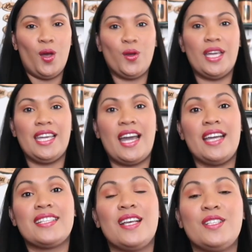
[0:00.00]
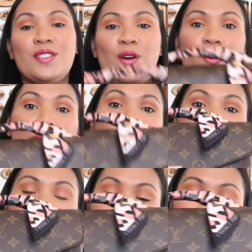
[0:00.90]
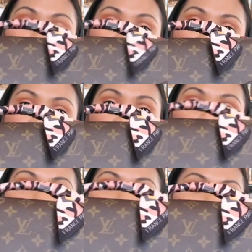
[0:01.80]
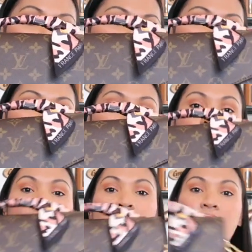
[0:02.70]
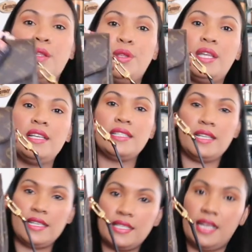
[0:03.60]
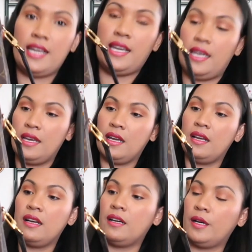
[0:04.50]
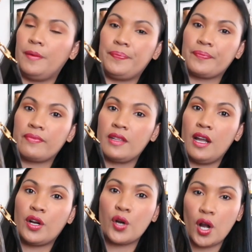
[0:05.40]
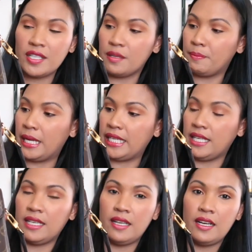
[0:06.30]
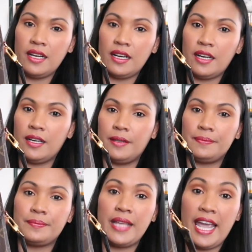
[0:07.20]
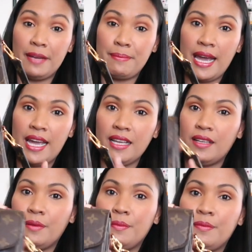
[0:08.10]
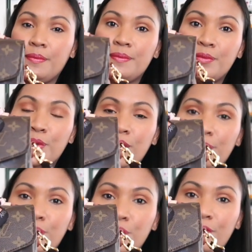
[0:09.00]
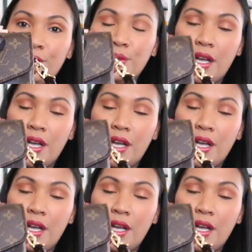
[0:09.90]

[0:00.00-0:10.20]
Okay guys, so again, this is the Pochette Métis. This is a crossbody handbag, really beautiful.